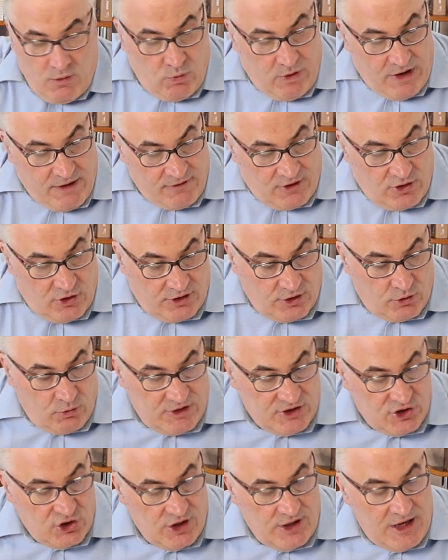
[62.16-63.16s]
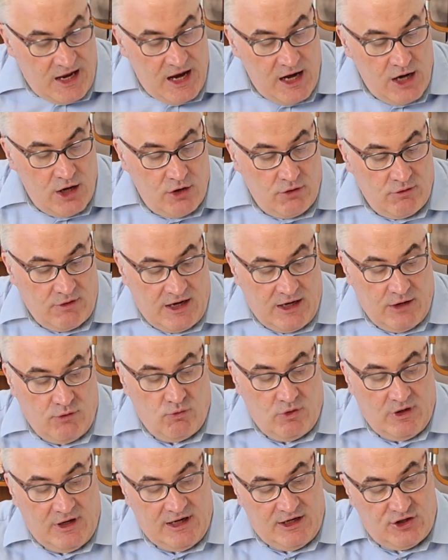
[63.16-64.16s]
We have another question here in
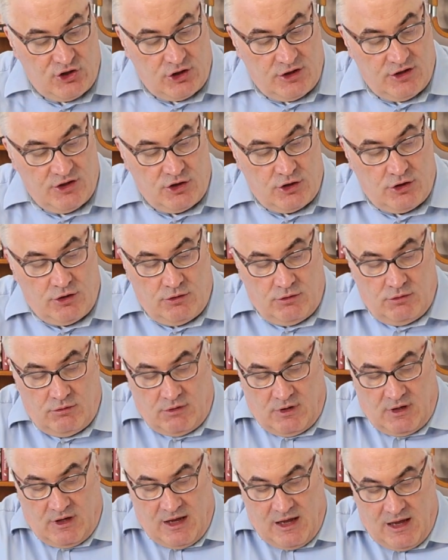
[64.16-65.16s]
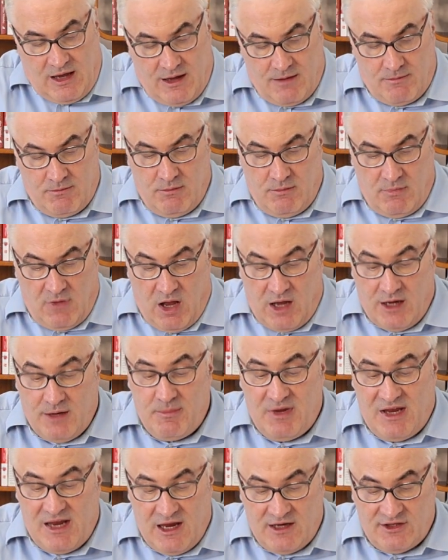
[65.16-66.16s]
relation to
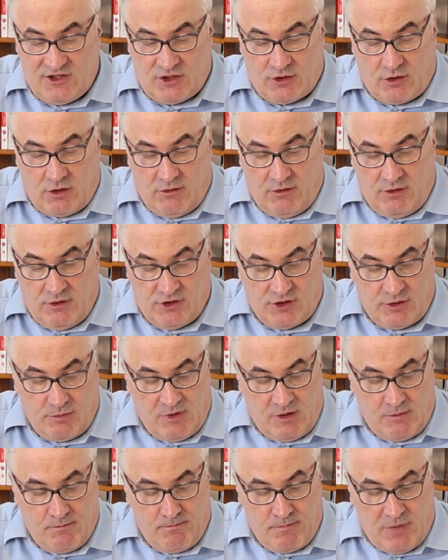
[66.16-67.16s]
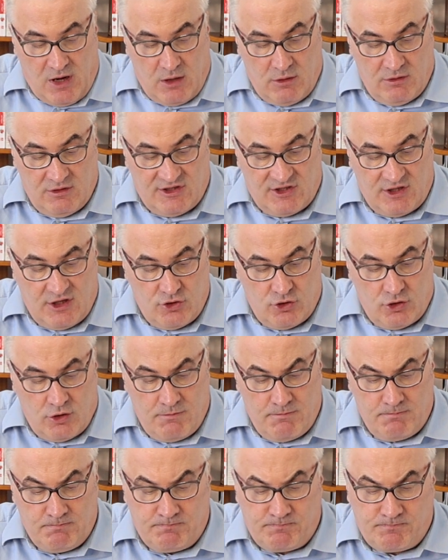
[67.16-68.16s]
IBS or irritable bowel
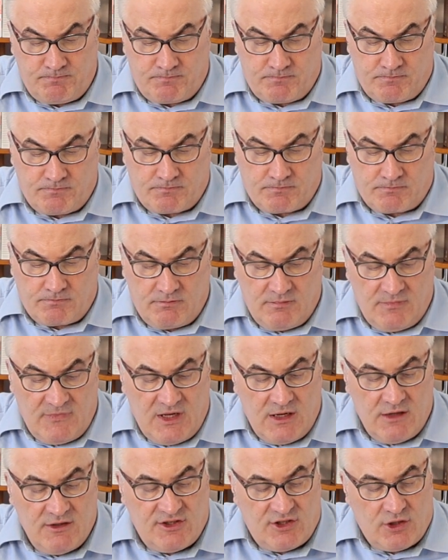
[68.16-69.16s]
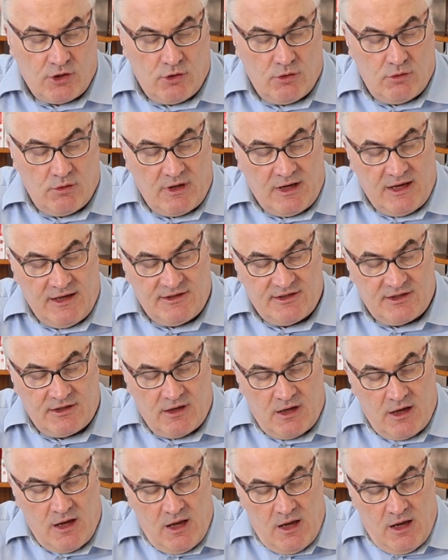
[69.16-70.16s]
syndrome. So
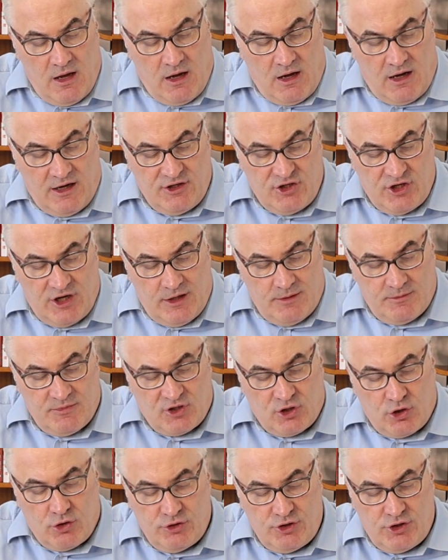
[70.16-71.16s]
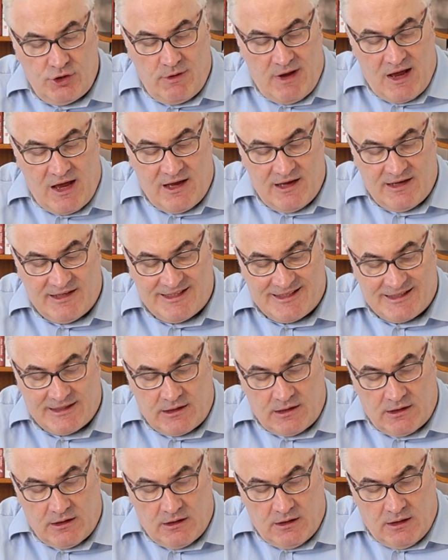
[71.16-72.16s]
it's, hi James, could you ask,